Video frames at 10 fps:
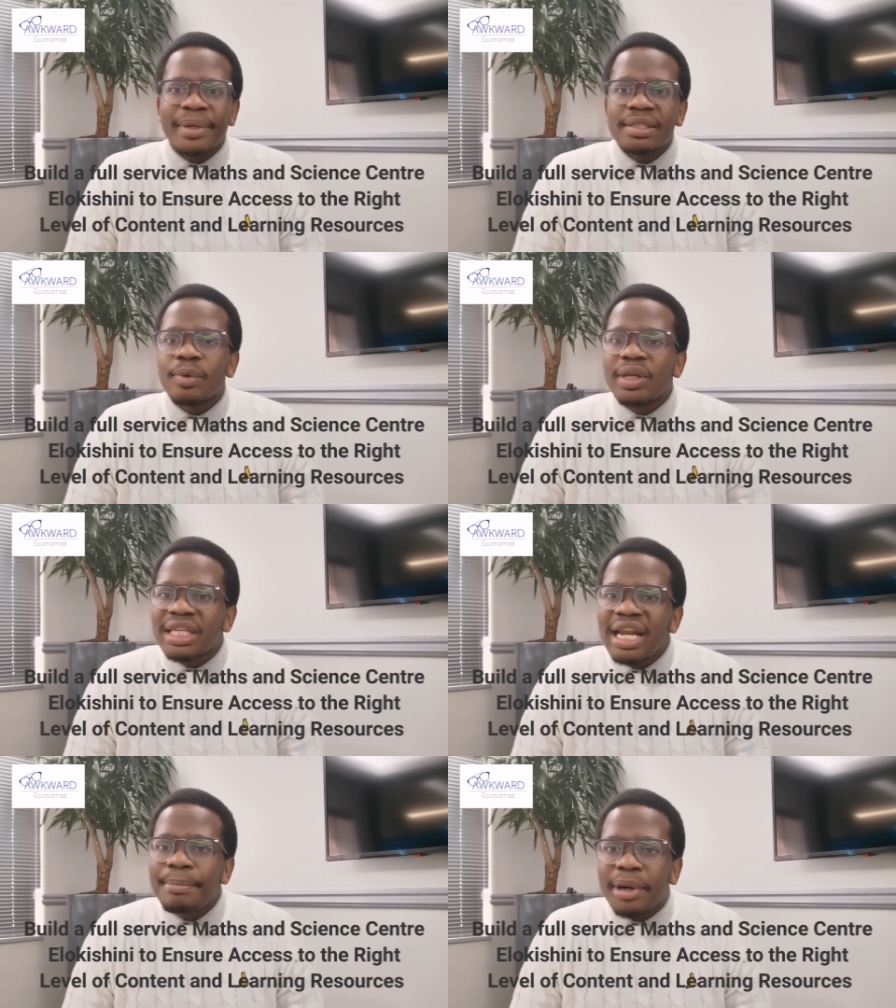is
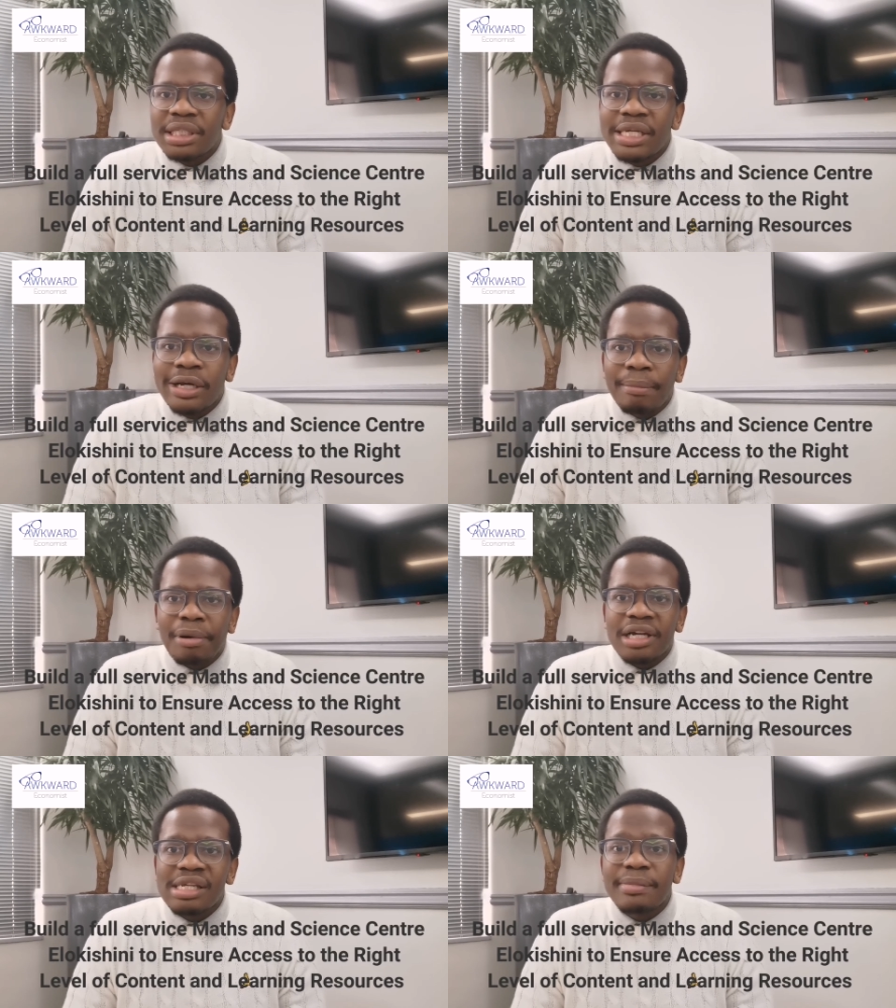within a particular
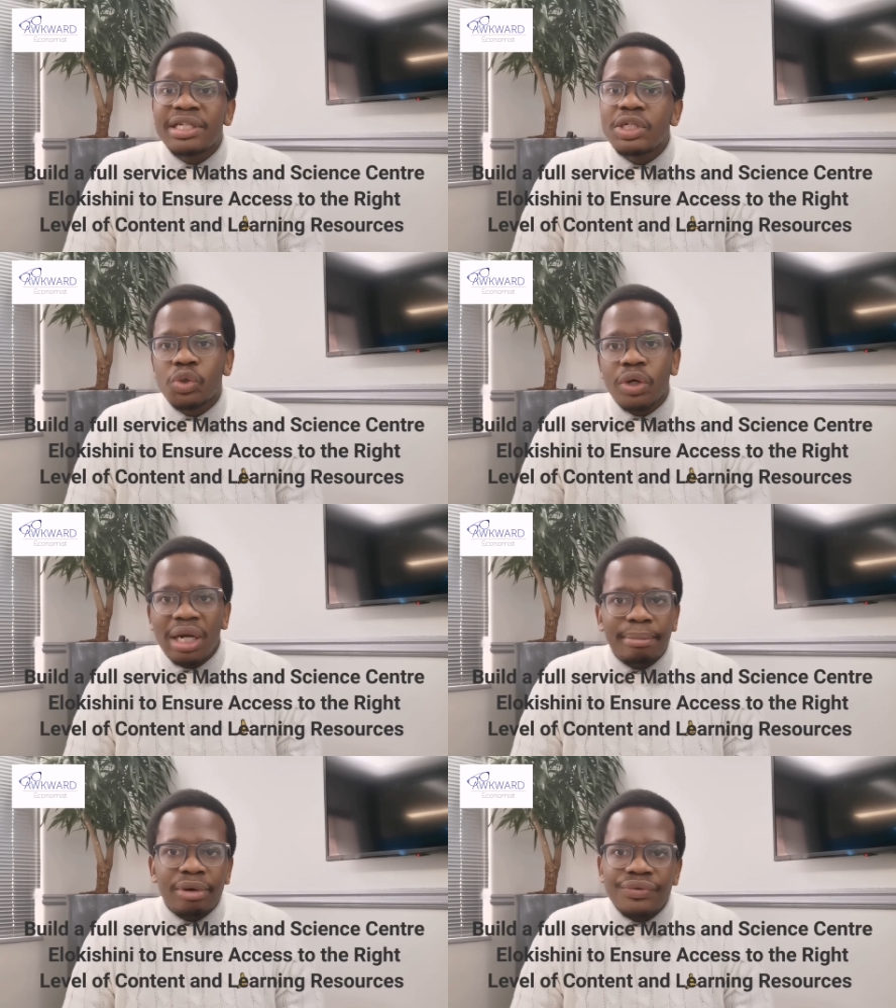proximity to a
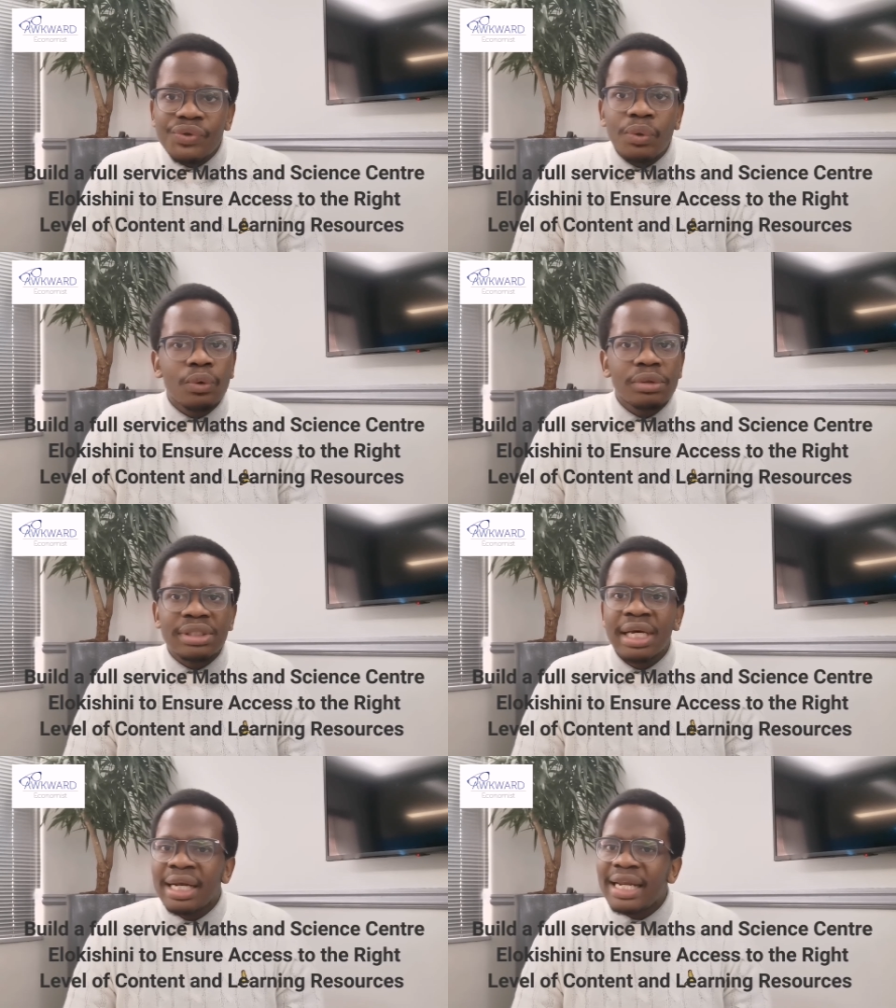number of
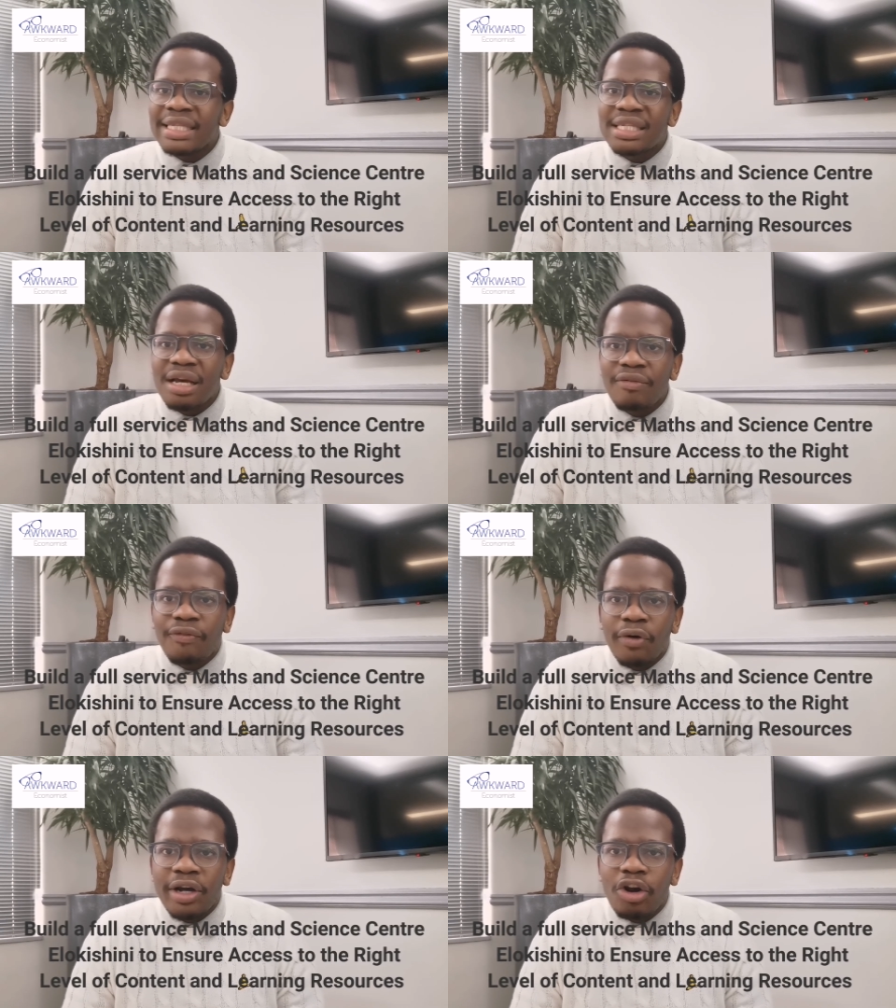schools, let's say a
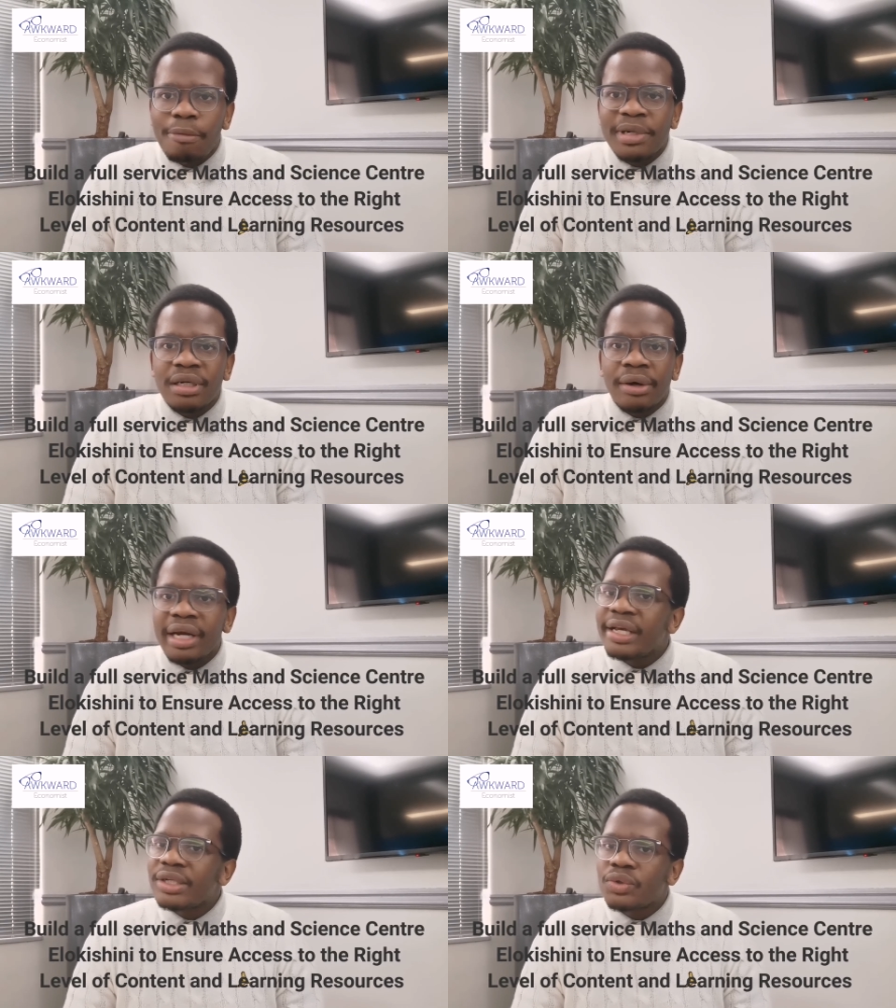4-kilometer
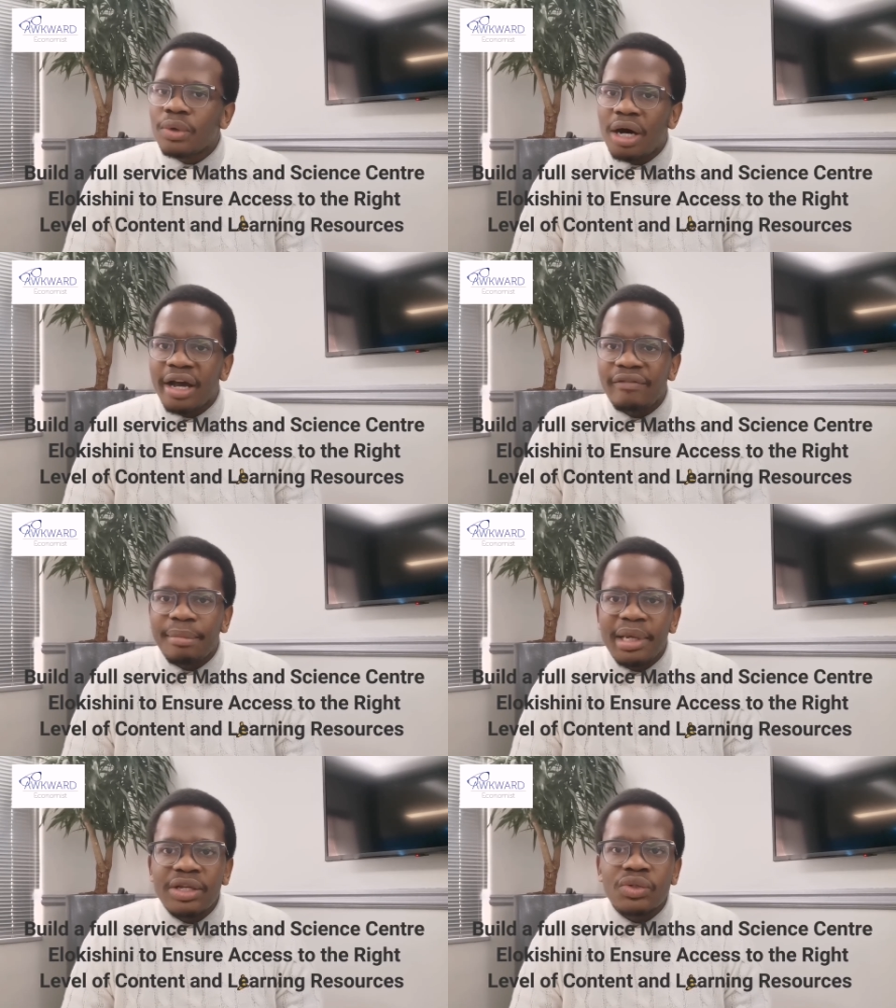radius to
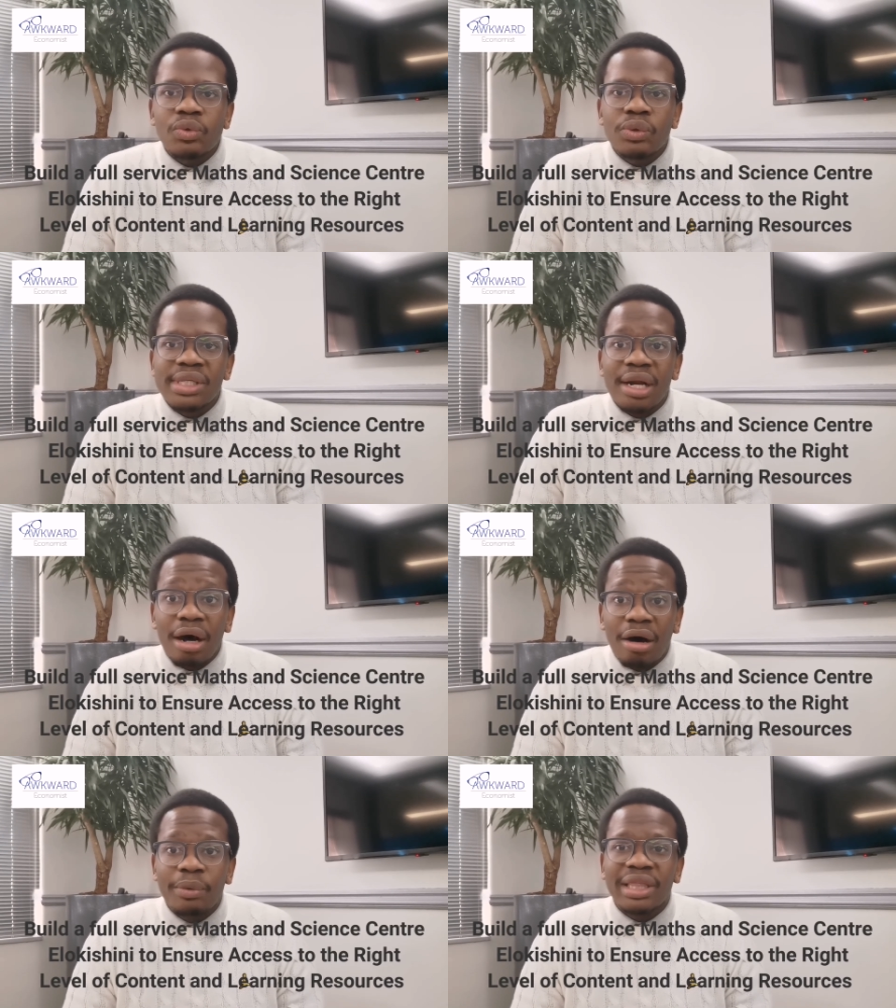however many schools that
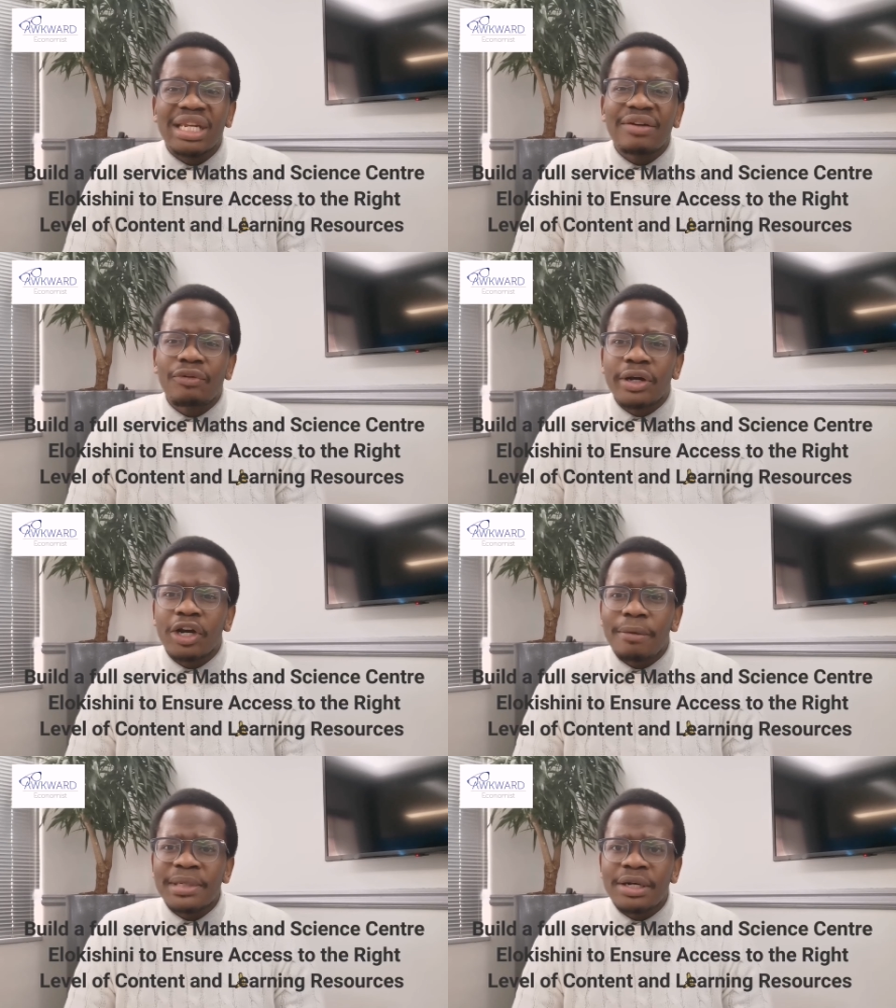are within a
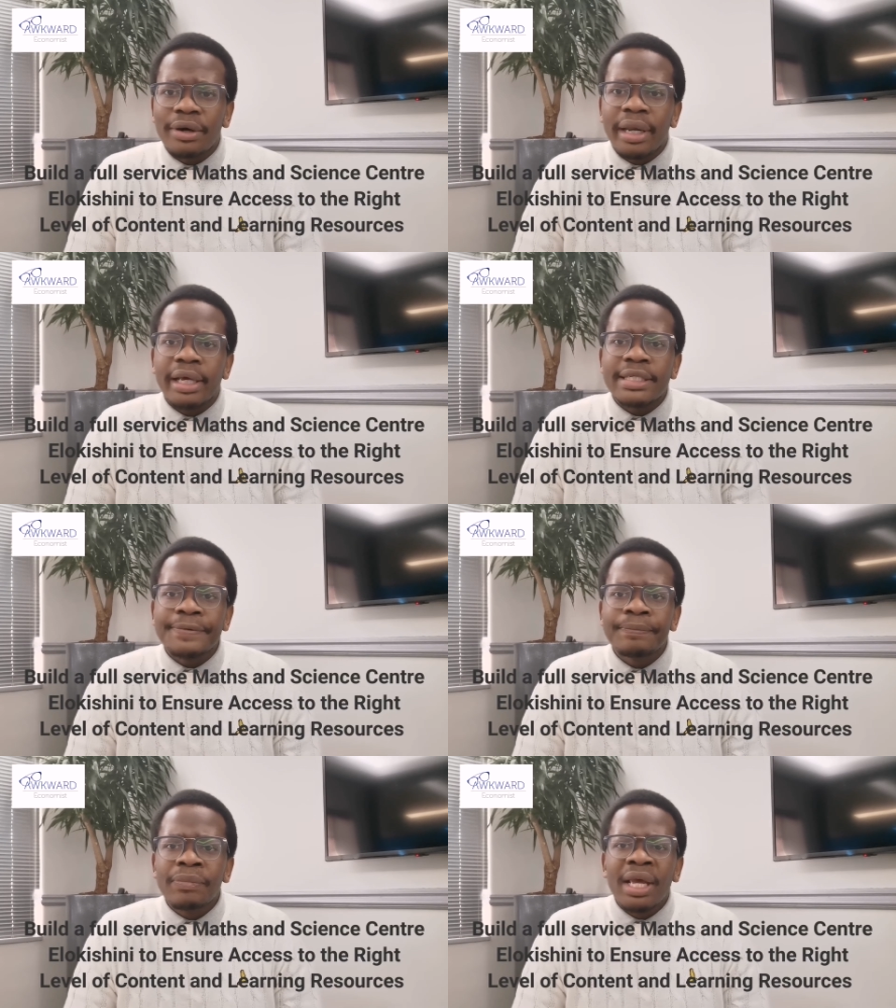4-kilometer
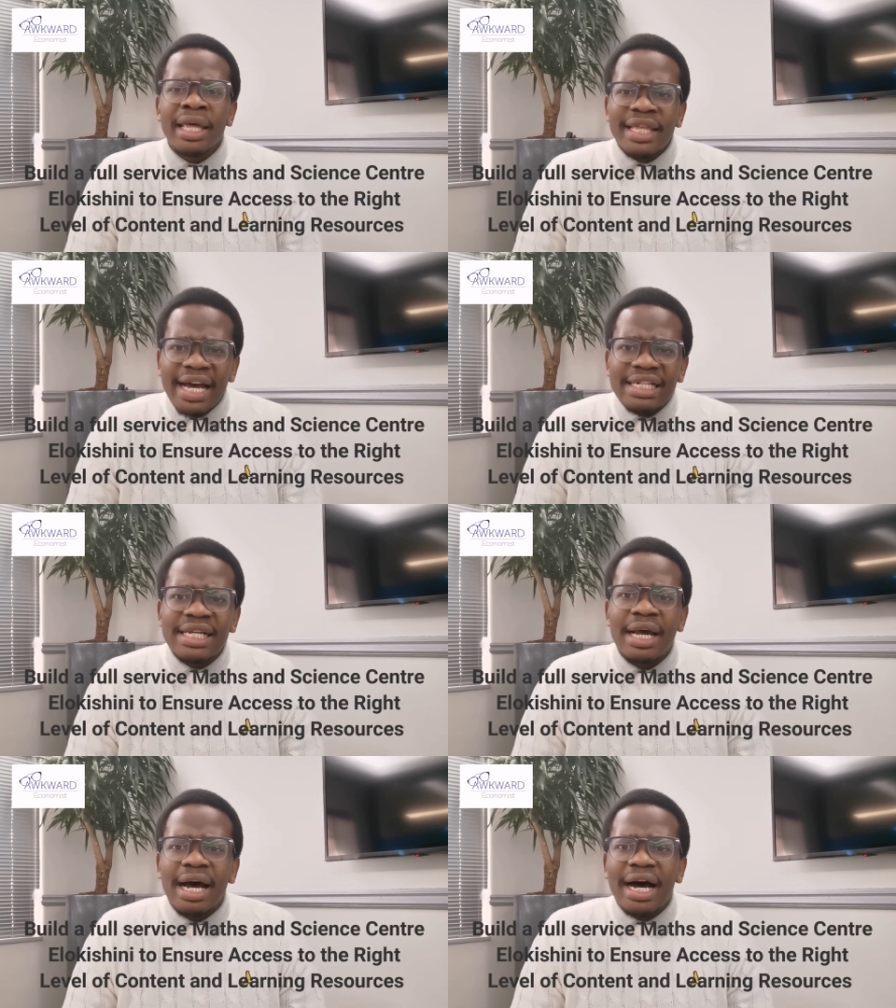radius. That